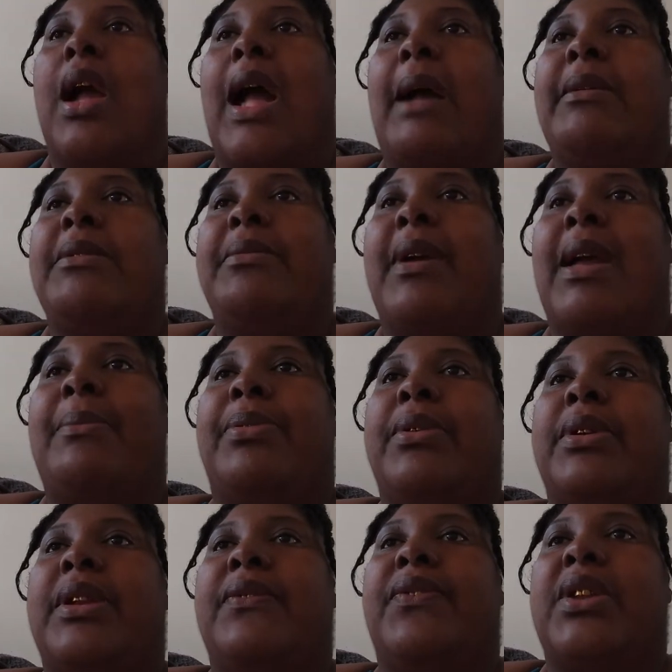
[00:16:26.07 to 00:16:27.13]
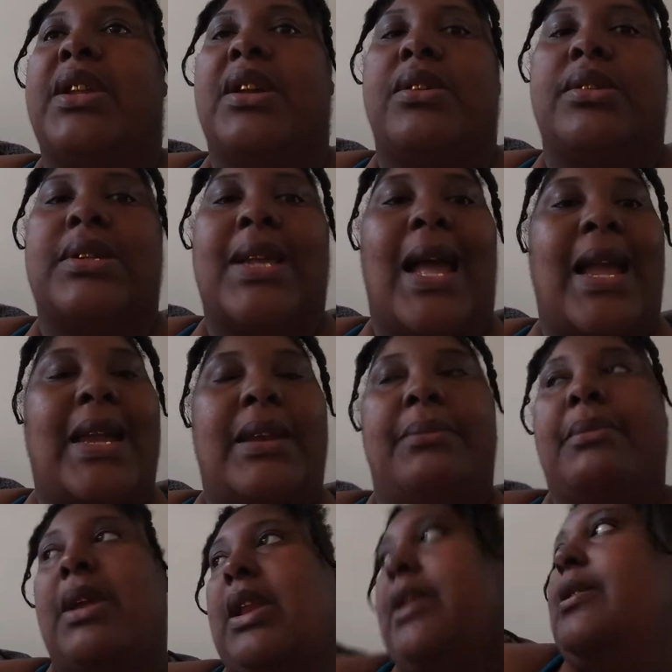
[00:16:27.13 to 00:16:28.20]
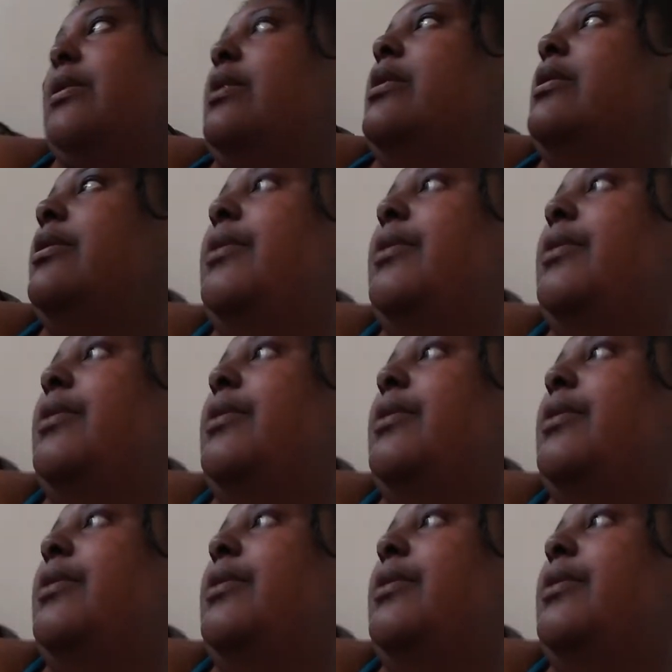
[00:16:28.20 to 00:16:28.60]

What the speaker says: I'll be back putting these videos out in a minute.